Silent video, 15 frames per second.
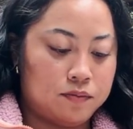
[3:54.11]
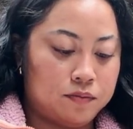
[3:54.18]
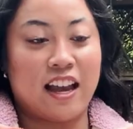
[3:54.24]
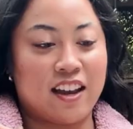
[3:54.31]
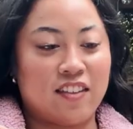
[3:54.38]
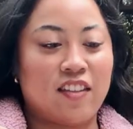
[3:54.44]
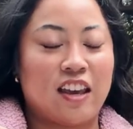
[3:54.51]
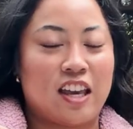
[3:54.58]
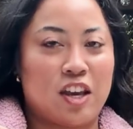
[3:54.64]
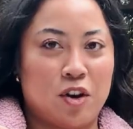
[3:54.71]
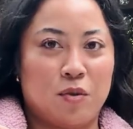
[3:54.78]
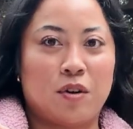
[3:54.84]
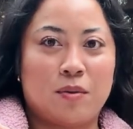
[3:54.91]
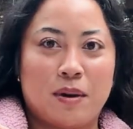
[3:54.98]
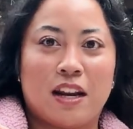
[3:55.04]
I can like hear
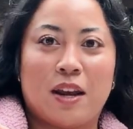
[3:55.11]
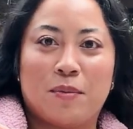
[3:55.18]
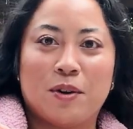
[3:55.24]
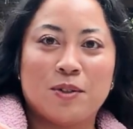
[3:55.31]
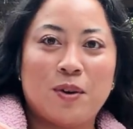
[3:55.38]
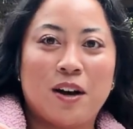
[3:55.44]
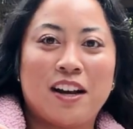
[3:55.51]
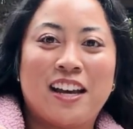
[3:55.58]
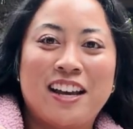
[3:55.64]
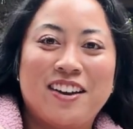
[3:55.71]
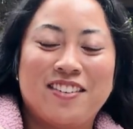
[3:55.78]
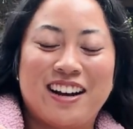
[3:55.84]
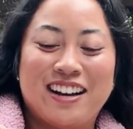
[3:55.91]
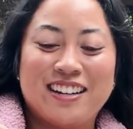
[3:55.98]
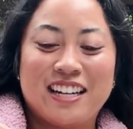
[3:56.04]
one of my neighbors walking
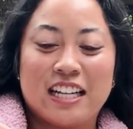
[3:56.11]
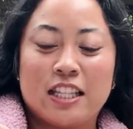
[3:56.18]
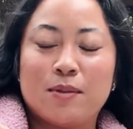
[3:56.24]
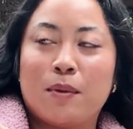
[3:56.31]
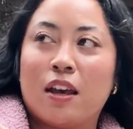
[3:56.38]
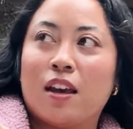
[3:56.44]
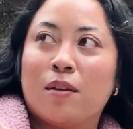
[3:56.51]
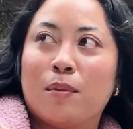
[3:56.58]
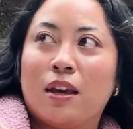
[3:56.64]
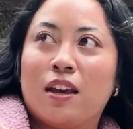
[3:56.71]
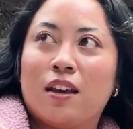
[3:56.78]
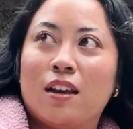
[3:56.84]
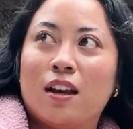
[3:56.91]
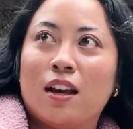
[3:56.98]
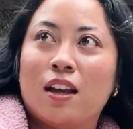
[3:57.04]
around and it's making
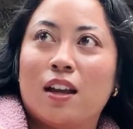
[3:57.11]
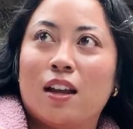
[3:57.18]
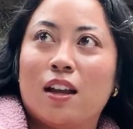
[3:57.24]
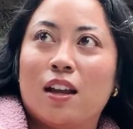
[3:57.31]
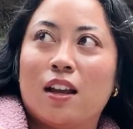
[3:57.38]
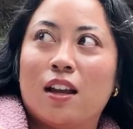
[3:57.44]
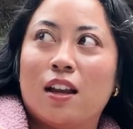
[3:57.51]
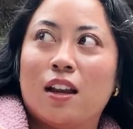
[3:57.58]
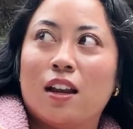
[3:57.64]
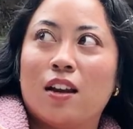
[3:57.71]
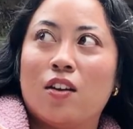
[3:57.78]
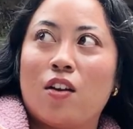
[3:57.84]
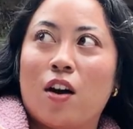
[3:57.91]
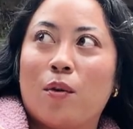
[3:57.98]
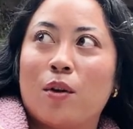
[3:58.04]
me
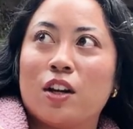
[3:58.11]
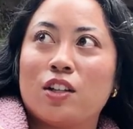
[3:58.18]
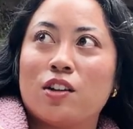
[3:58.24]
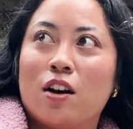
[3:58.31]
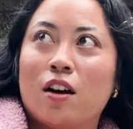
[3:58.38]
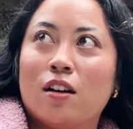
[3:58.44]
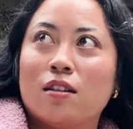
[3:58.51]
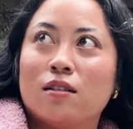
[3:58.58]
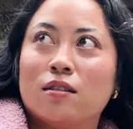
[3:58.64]
not want to talk.